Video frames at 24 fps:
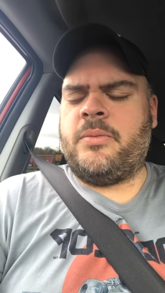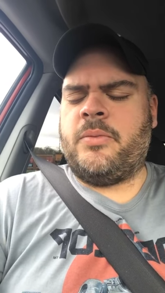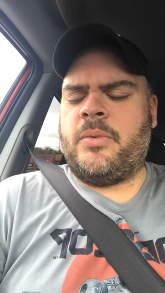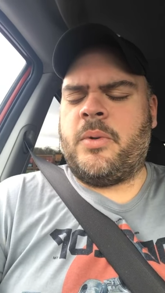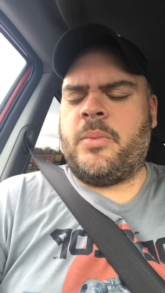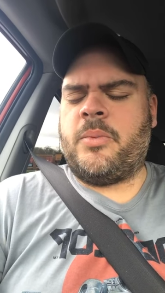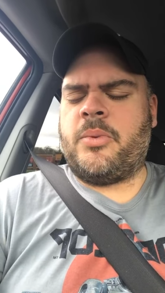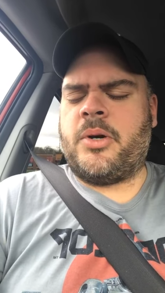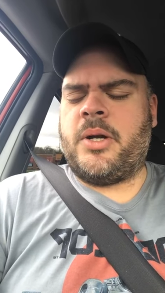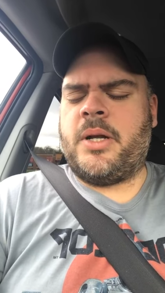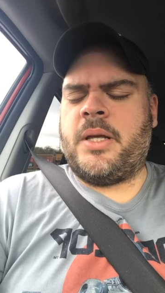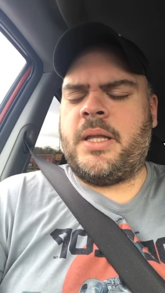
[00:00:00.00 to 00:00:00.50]
We
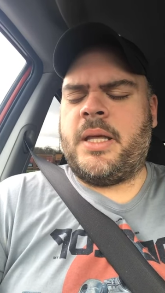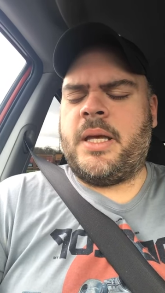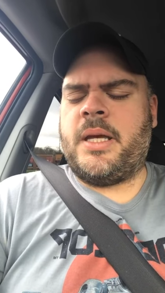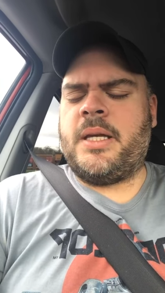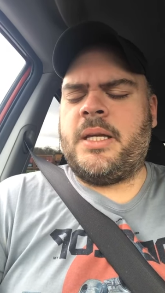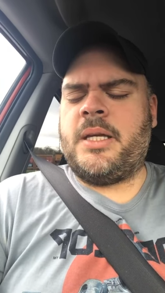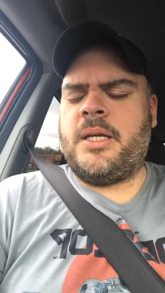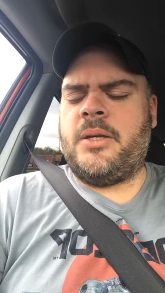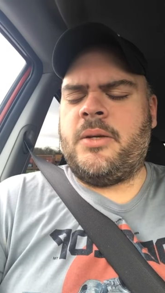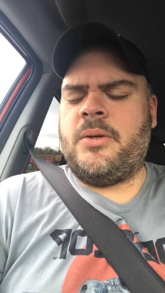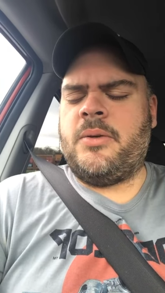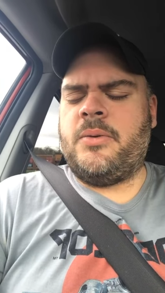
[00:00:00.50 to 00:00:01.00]
pray that
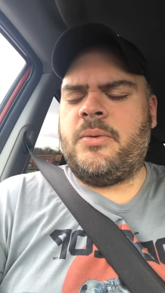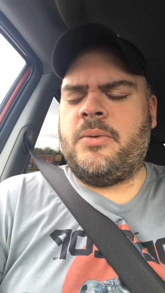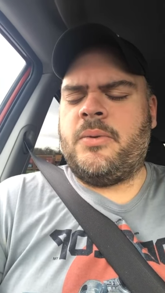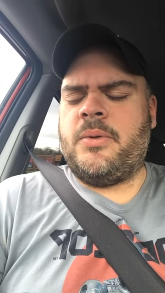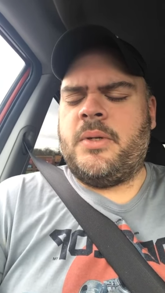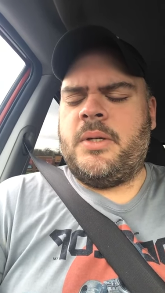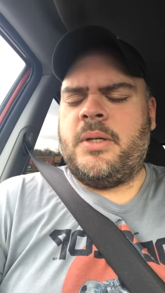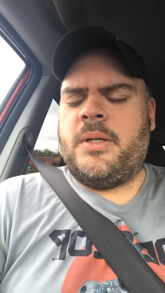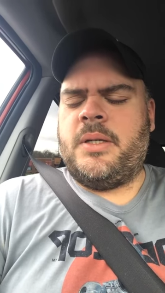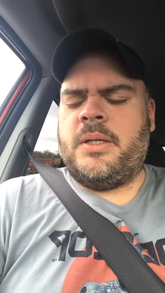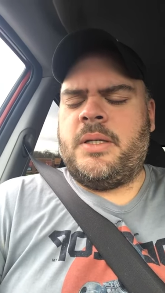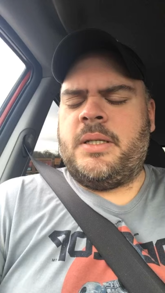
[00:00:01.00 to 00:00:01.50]
you
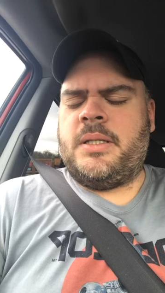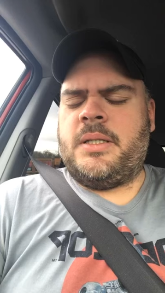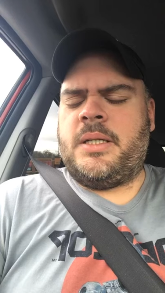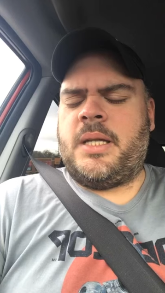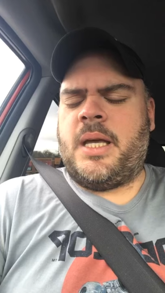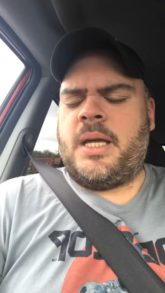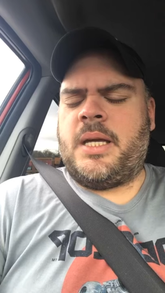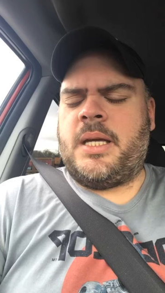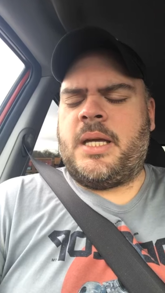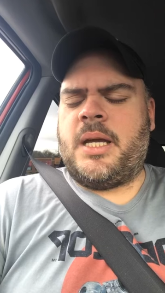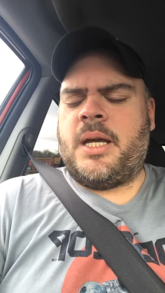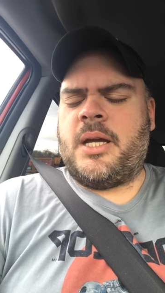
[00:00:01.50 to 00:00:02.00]

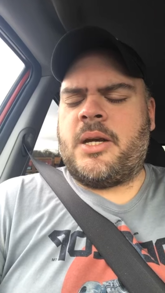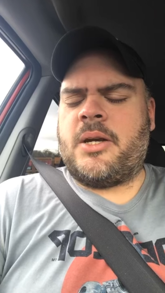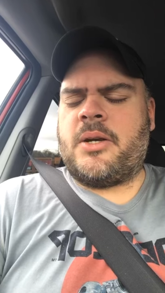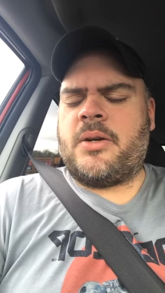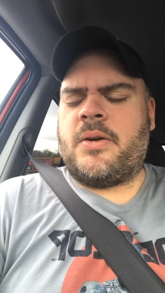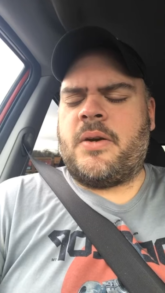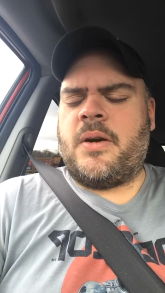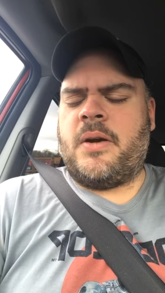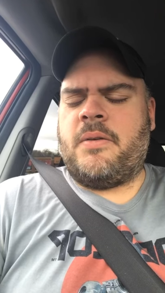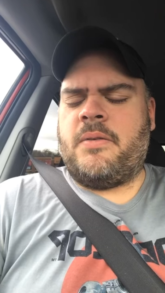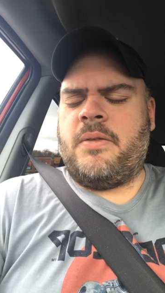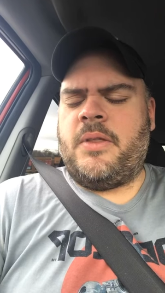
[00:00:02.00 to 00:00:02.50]
take care
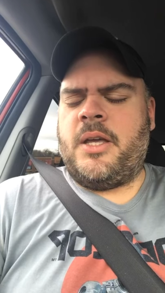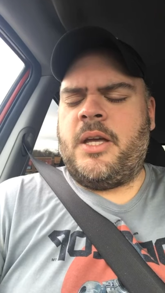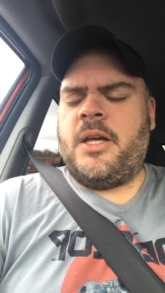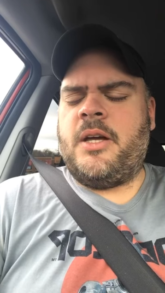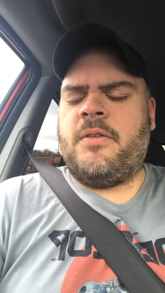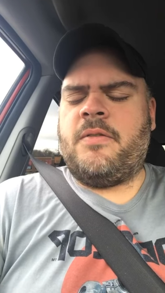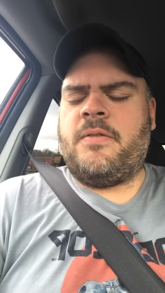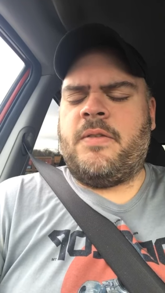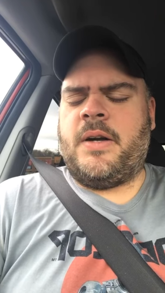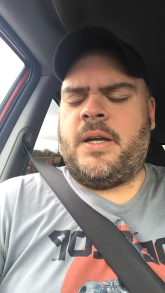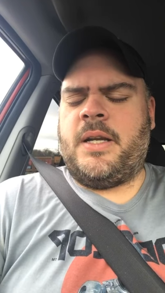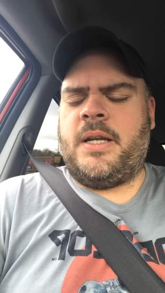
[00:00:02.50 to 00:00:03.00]
of them
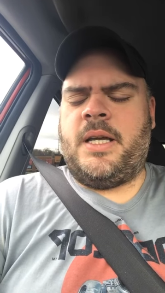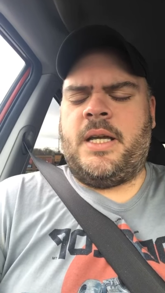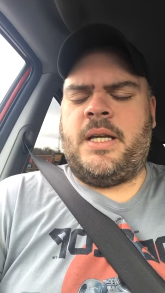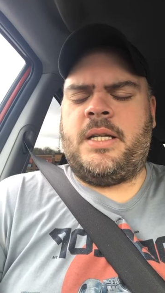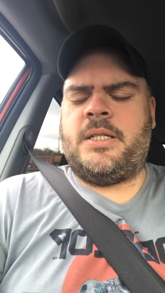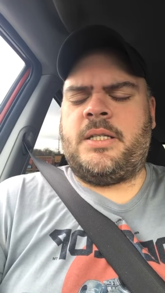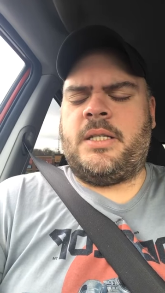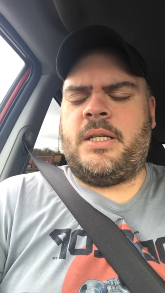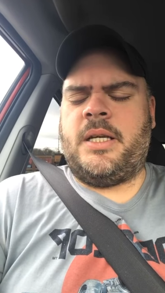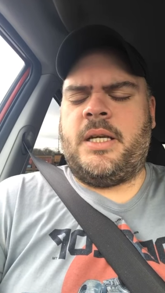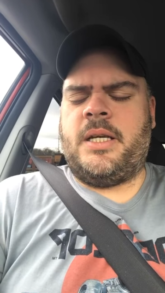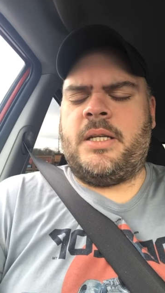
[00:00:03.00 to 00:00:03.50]

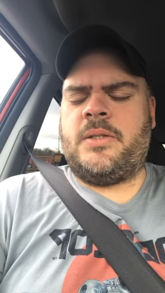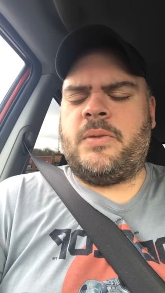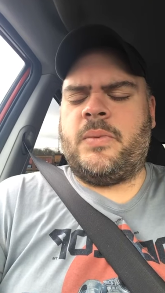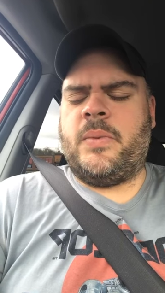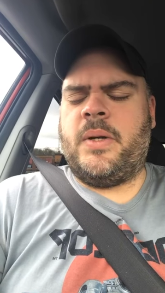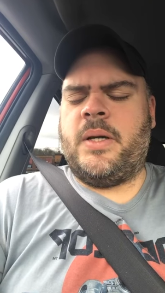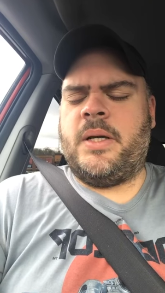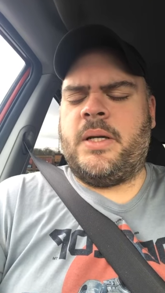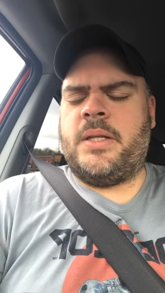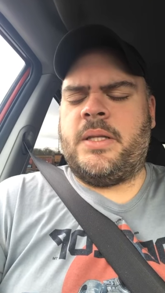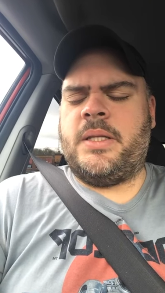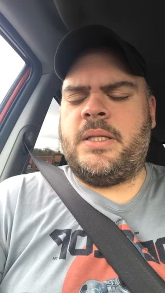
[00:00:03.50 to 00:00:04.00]
financially as
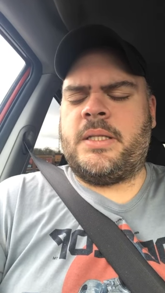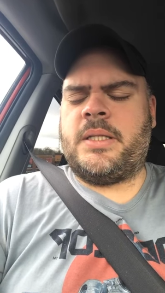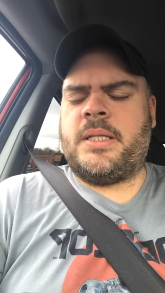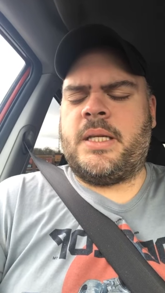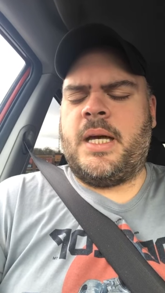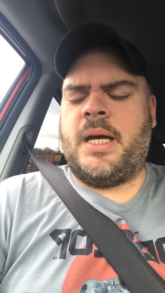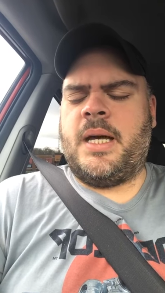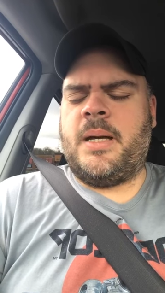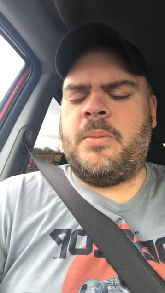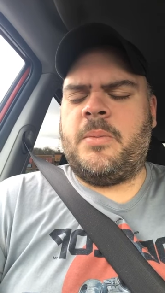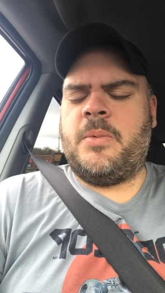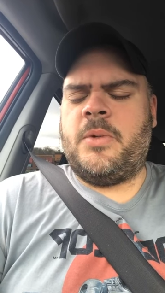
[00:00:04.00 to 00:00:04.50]
well at this
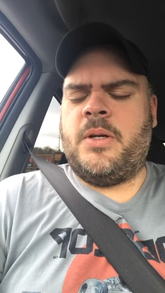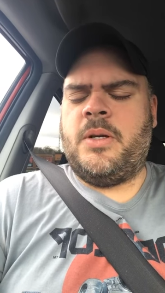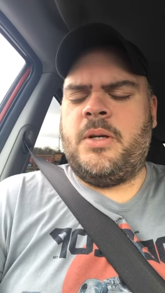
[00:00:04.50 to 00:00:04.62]
time.